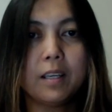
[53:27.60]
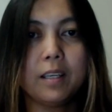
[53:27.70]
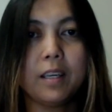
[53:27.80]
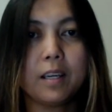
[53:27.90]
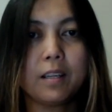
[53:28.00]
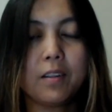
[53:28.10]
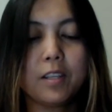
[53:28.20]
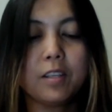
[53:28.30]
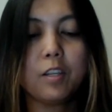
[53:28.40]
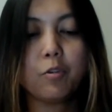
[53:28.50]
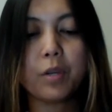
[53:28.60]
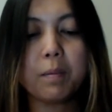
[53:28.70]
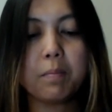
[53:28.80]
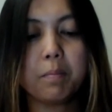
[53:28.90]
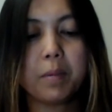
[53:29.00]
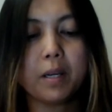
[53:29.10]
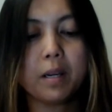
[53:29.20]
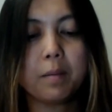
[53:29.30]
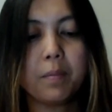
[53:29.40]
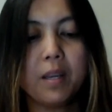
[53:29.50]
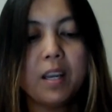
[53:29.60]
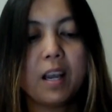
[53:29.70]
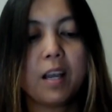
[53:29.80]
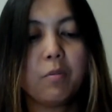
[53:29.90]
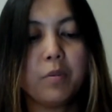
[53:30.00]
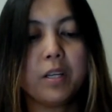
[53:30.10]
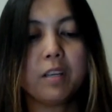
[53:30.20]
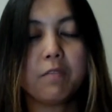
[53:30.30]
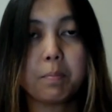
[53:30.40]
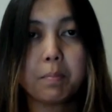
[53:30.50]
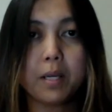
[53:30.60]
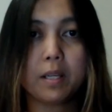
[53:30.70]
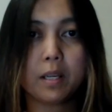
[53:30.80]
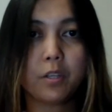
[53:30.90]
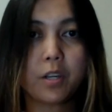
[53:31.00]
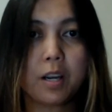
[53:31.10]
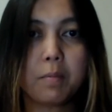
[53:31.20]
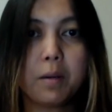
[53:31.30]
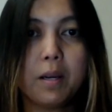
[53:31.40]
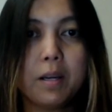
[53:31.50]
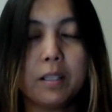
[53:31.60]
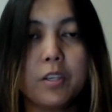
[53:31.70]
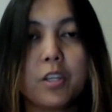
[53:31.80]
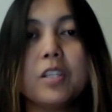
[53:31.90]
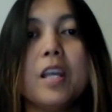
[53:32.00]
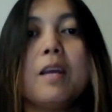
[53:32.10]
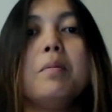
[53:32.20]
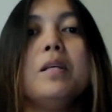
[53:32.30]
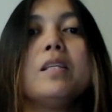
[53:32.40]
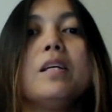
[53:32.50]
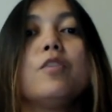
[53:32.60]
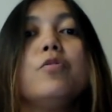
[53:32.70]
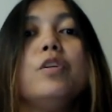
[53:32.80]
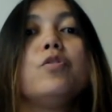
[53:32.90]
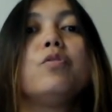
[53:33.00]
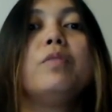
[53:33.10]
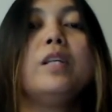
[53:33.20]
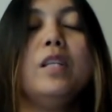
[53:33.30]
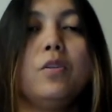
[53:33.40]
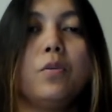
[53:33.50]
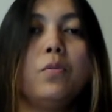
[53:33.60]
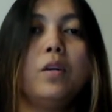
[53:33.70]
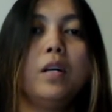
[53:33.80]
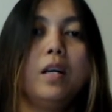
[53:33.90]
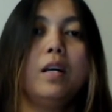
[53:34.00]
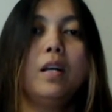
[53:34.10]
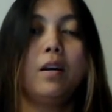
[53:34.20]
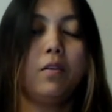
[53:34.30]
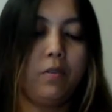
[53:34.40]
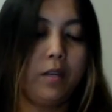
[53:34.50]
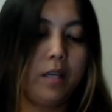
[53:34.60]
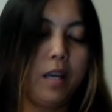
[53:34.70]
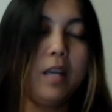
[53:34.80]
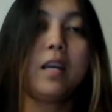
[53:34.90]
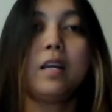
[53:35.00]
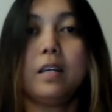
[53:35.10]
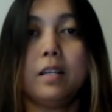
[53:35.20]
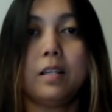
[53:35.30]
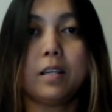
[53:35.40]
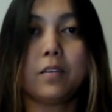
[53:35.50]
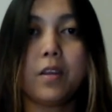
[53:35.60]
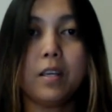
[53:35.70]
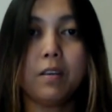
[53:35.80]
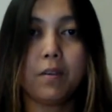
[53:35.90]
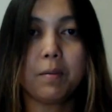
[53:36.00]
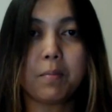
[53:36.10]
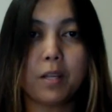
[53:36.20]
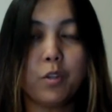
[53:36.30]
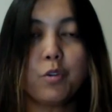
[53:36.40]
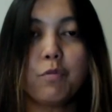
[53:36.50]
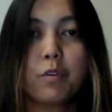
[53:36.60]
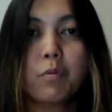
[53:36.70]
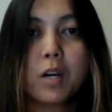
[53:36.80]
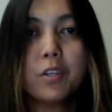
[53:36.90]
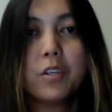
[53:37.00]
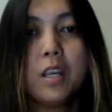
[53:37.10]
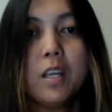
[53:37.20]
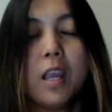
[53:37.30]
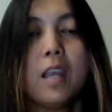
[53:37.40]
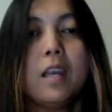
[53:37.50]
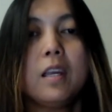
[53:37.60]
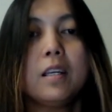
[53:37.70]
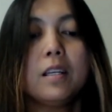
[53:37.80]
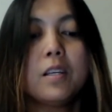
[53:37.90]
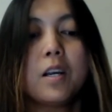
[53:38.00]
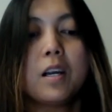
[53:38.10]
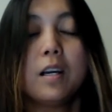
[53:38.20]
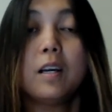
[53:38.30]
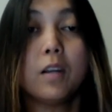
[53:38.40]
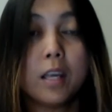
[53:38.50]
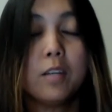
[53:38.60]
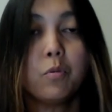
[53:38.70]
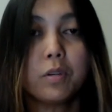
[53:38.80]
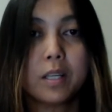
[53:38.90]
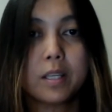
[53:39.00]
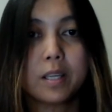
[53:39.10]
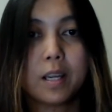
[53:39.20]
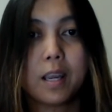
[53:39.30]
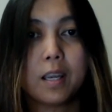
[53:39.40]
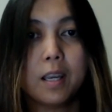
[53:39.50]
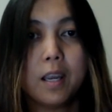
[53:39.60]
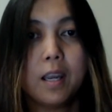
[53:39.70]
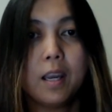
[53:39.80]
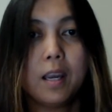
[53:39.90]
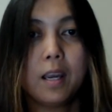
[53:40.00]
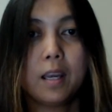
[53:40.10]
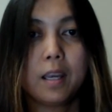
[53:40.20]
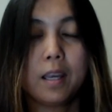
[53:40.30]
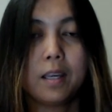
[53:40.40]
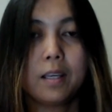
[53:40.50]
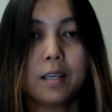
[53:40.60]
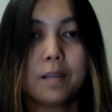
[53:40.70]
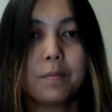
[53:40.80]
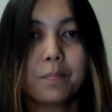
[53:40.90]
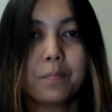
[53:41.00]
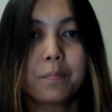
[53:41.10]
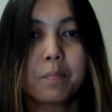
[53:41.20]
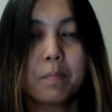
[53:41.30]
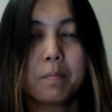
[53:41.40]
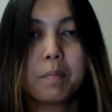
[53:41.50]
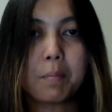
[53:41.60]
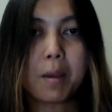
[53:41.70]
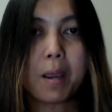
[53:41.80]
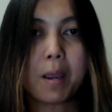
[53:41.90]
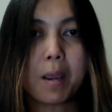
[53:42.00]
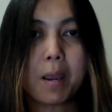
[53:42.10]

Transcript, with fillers: Yeah, that's the dream, but um, I don't want to give up my day job just yet because I actually enjoy what I do. Okay, and uh, thank you very much for watching and uh, and or listening, and bye-bye.